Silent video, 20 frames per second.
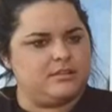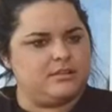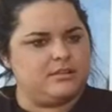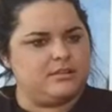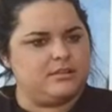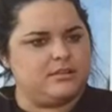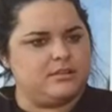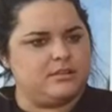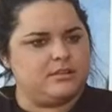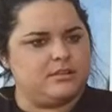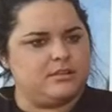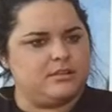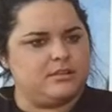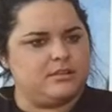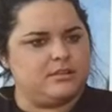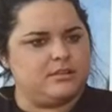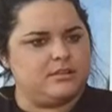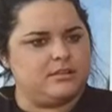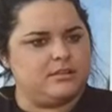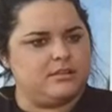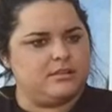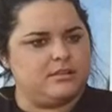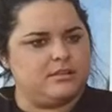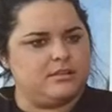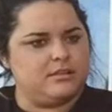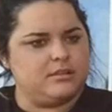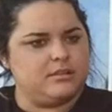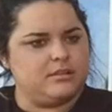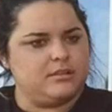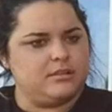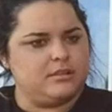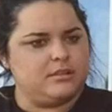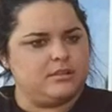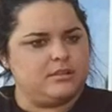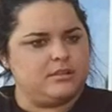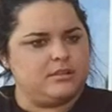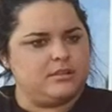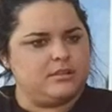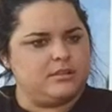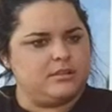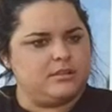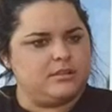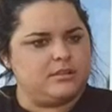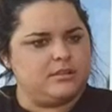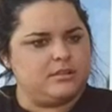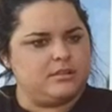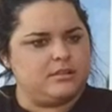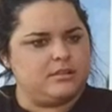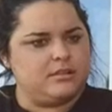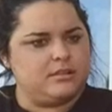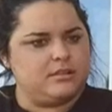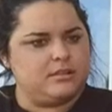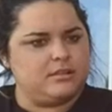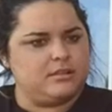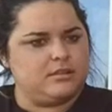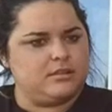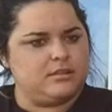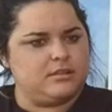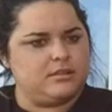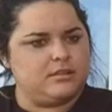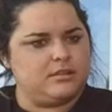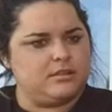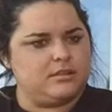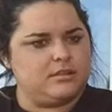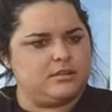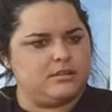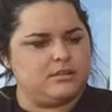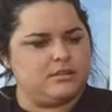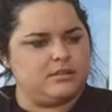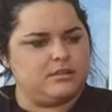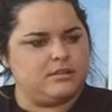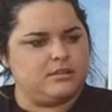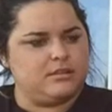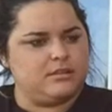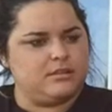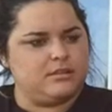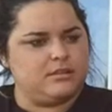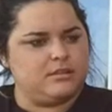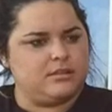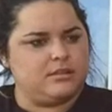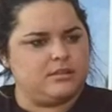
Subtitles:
[no speech]